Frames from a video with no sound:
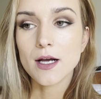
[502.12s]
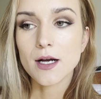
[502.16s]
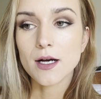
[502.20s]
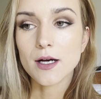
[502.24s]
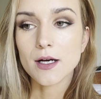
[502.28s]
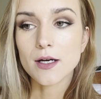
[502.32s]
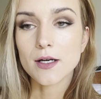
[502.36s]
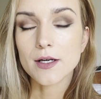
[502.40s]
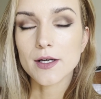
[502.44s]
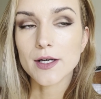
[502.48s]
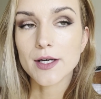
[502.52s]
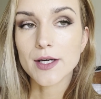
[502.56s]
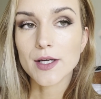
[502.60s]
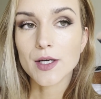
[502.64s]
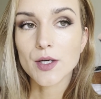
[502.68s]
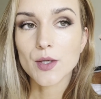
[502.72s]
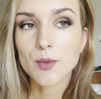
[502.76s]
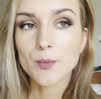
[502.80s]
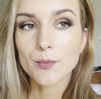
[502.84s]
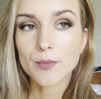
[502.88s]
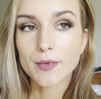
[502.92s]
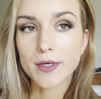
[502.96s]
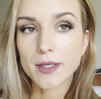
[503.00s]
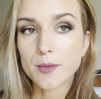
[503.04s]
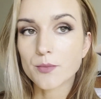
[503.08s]
on
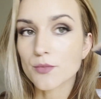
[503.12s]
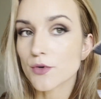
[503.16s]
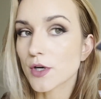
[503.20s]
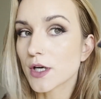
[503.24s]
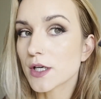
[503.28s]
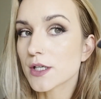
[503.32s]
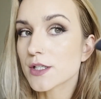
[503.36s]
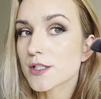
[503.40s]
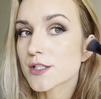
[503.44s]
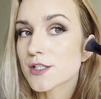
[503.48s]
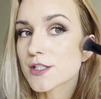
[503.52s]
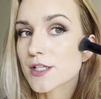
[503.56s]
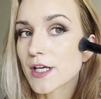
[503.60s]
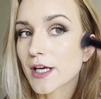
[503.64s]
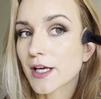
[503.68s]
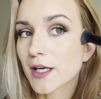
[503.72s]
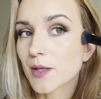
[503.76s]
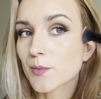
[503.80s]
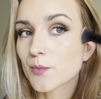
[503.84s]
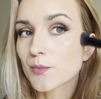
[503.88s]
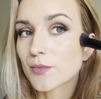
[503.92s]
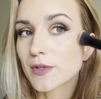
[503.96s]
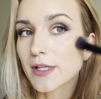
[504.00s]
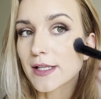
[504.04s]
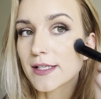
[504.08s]
my brush
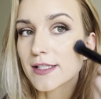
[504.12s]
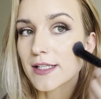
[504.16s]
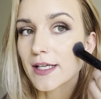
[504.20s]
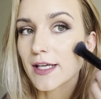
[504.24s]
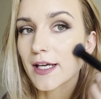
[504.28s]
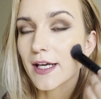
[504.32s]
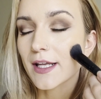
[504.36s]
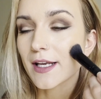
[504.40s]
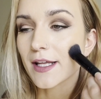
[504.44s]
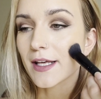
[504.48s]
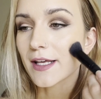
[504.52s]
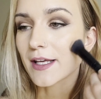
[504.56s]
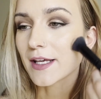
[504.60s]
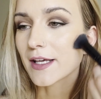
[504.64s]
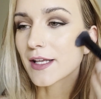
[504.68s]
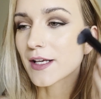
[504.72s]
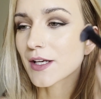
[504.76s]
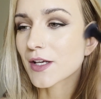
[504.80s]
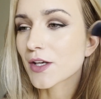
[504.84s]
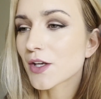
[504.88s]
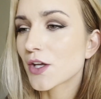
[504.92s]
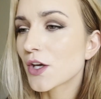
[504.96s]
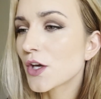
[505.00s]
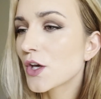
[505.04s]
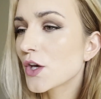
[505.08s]
and blending it in